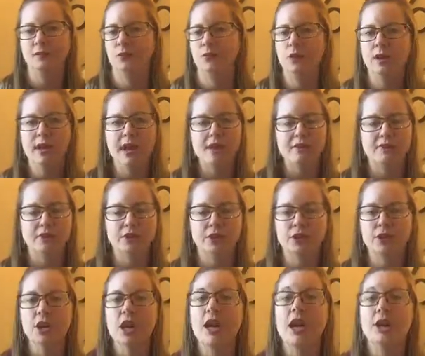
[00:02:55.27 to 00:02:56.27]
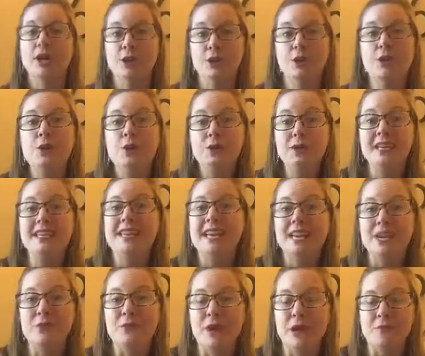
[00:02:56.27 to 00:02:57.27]
whatever, you would
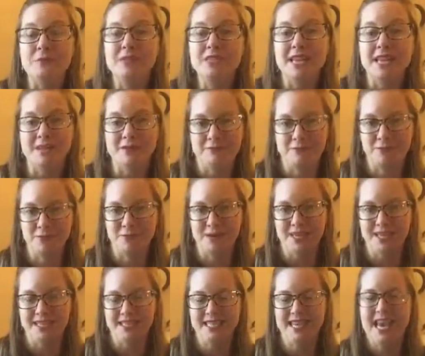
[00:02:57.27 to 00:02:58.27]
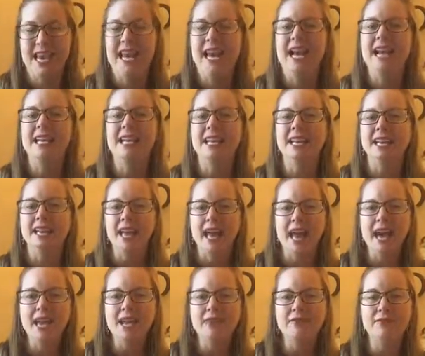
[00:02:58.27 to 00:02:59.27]
get a website for it. And a
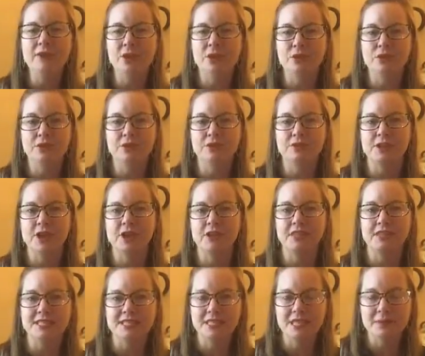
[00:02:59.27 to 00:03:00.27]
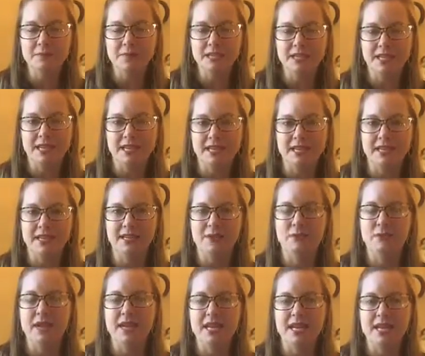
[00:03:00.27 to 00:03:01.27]
lot of owners are intimidated by